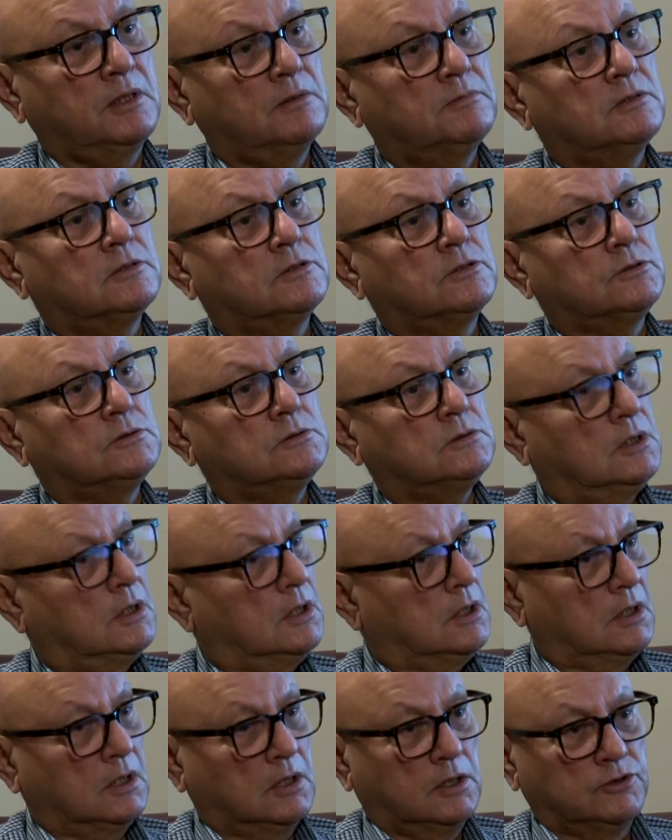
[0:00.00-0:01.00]
be able to
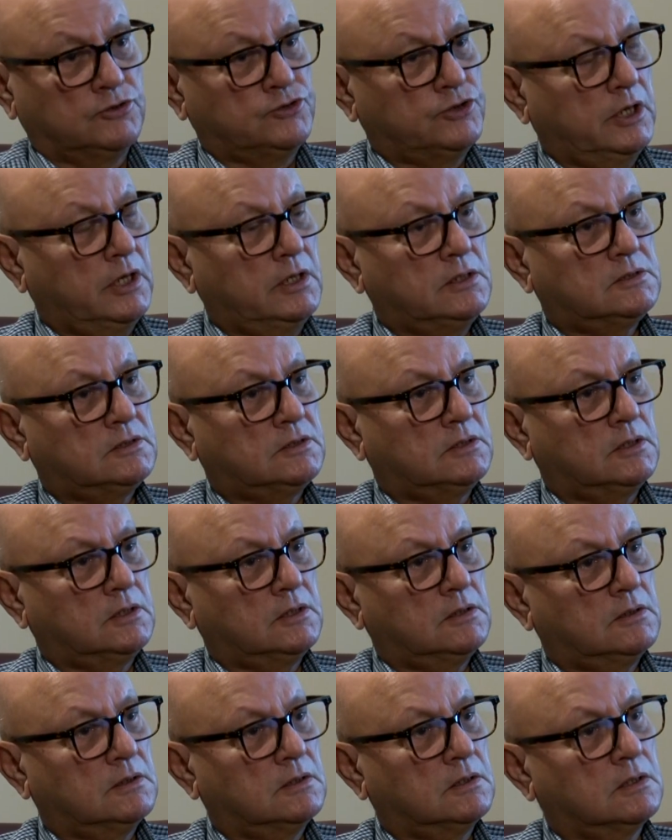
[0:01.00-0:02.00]
change
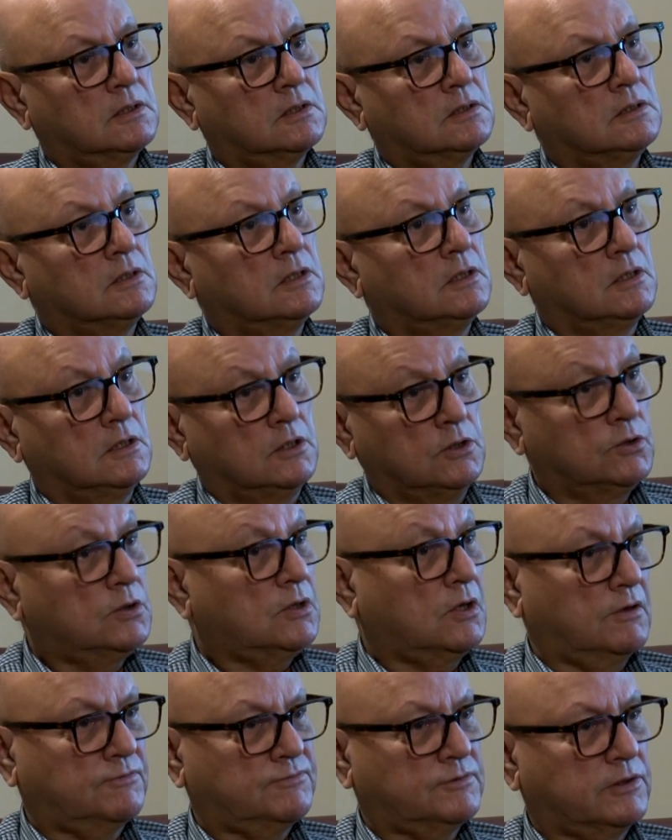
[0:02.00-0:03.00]
the
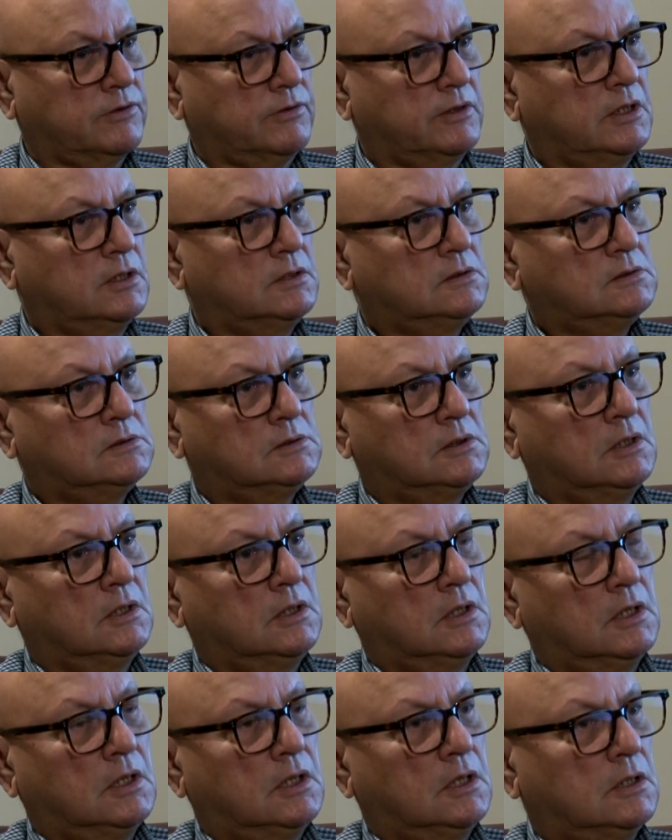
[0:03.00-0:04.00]
look of the reel
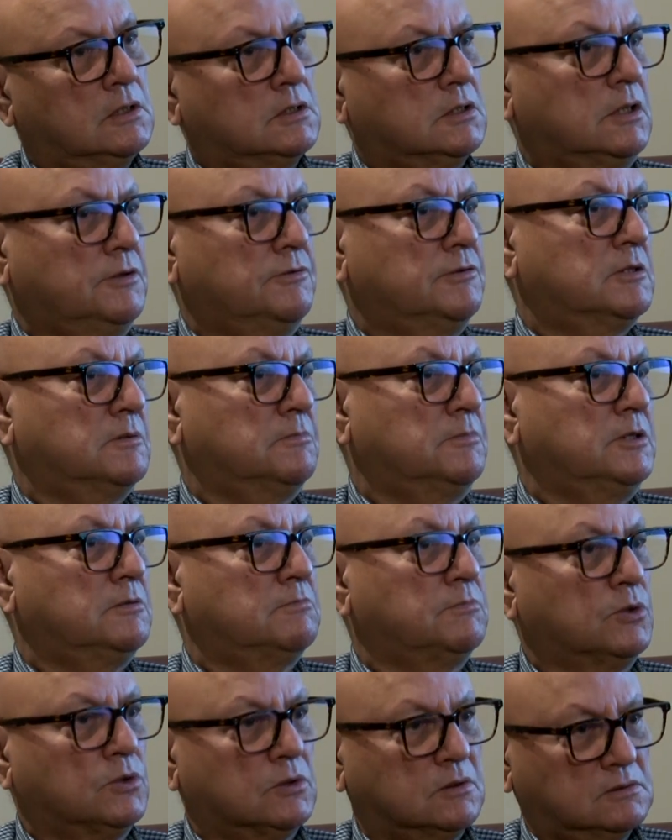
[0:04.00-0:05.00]
to give it a bit
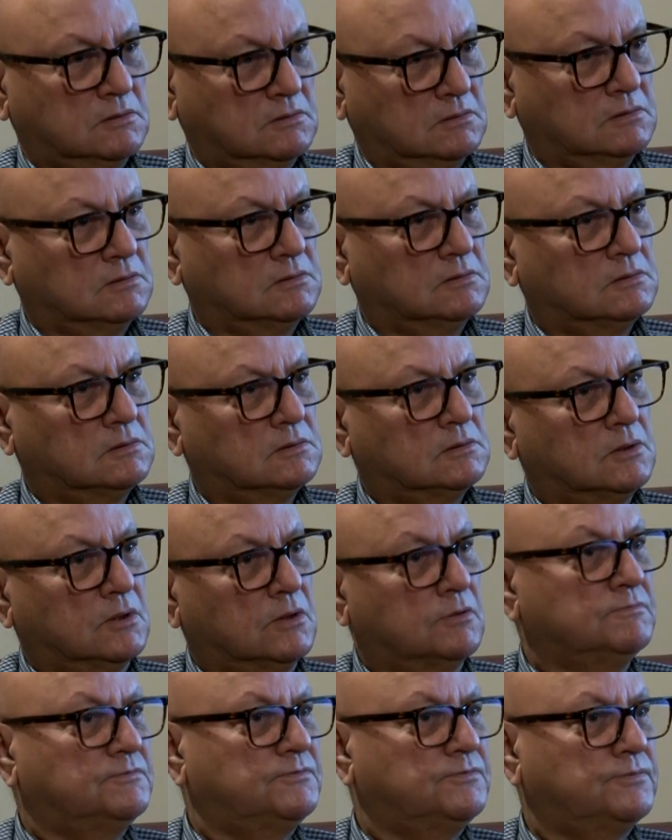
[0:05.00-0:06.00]
more
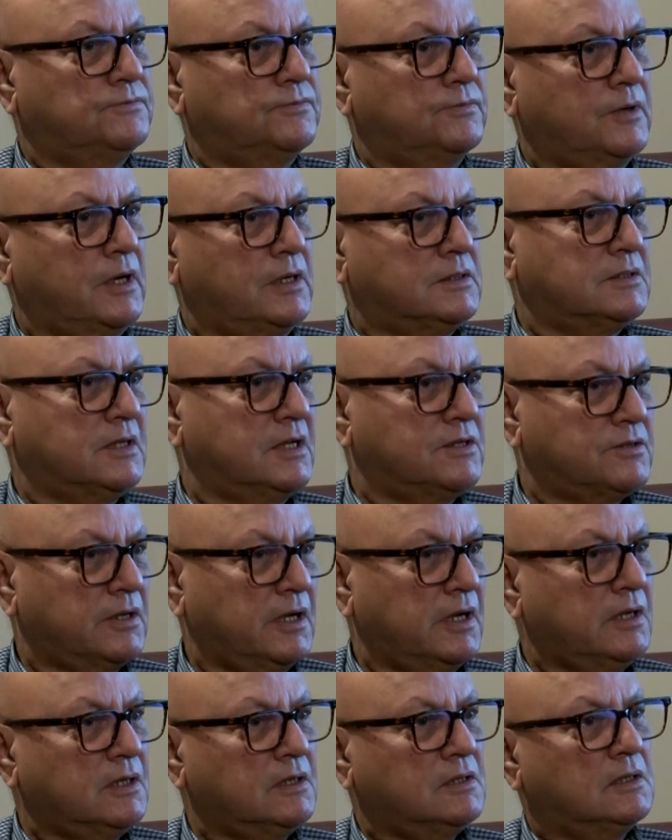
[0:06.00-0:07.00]
oomph, as they
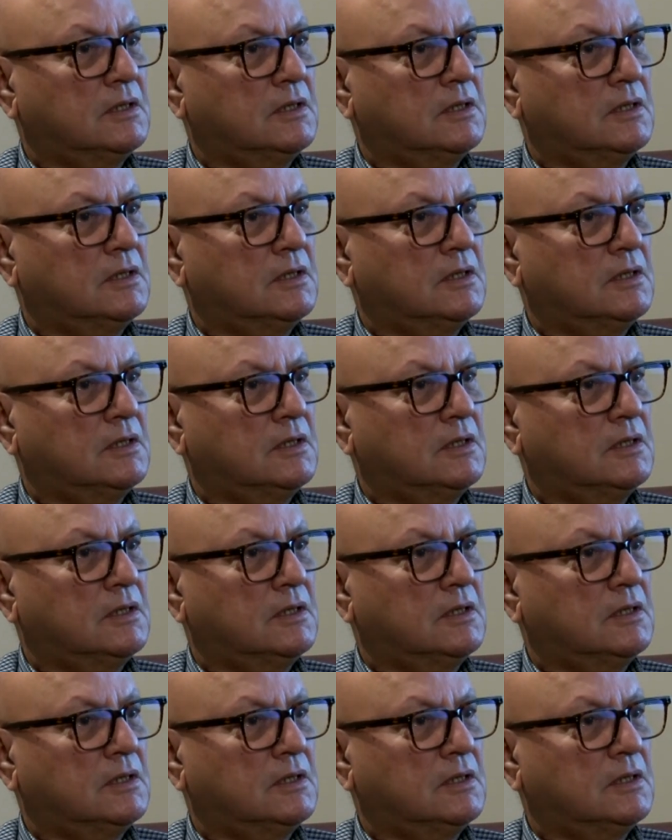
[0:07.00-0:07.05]
say.